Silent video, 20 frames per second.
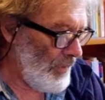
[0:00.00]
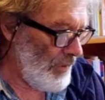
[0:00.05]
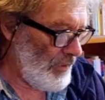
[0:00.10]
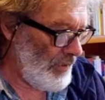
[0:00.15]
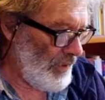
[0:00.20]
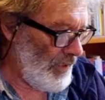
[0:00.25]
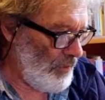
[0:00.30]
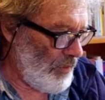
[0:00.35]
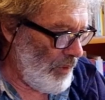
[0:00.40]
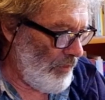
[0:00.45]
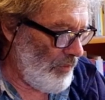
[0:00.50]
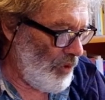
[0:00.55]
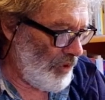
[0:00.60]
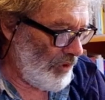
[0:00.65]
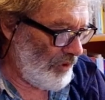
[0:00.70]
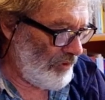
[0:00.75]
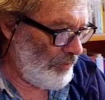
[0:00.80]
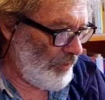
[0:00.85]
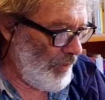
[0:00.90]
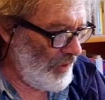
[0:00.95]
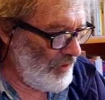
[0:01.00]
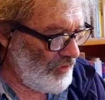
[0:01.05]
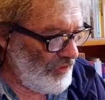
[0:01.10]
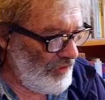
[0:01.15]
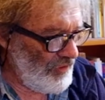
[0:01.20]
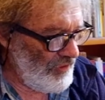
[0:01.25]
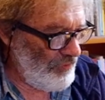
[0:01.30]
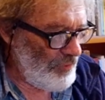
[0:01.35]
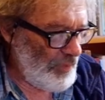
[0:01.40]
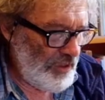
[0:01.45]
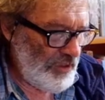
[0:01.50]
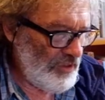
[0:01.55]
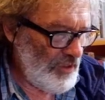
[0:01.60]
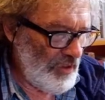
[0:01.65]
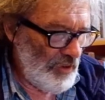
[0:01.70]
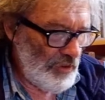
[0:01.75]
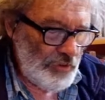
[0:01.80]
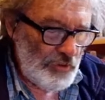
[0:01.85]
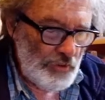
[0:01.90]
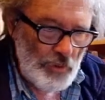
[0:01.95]
little bit more expensive, but it's
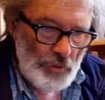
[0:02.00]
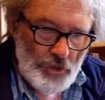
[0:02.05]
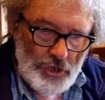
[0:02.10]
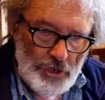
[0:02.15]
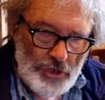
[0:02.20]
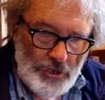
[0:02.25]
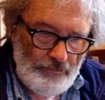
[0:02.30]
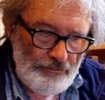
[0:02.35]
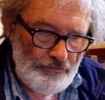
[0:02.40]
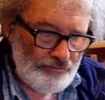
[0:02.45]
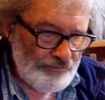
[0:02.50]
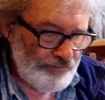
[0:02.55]
not extortionate.